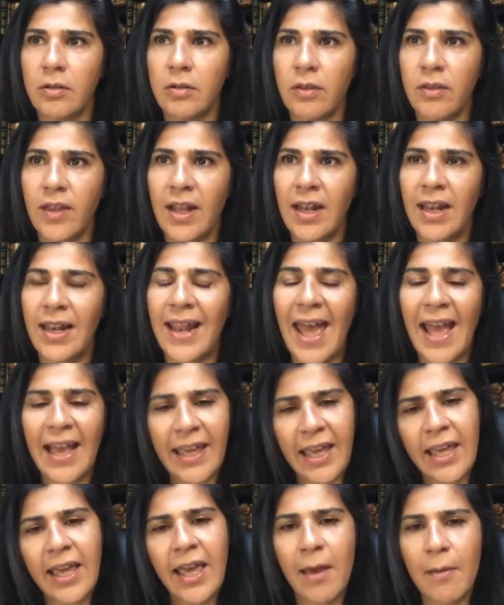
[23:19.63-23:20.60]
they're
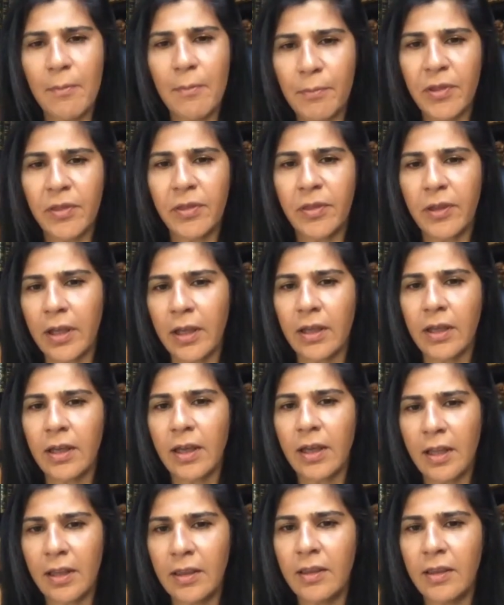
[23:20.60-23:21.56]
lacking empathy,
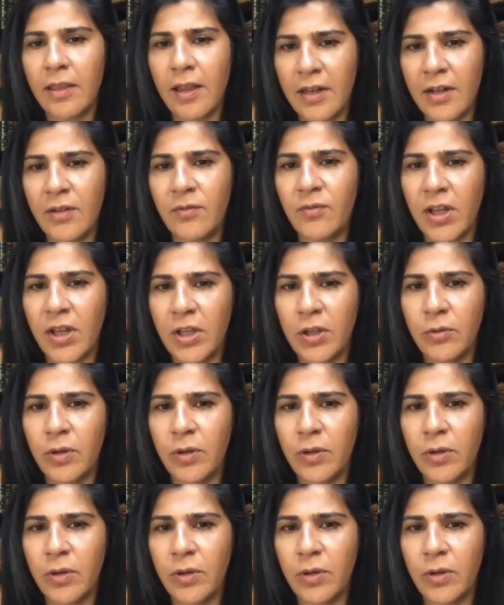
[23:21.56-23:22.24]
and then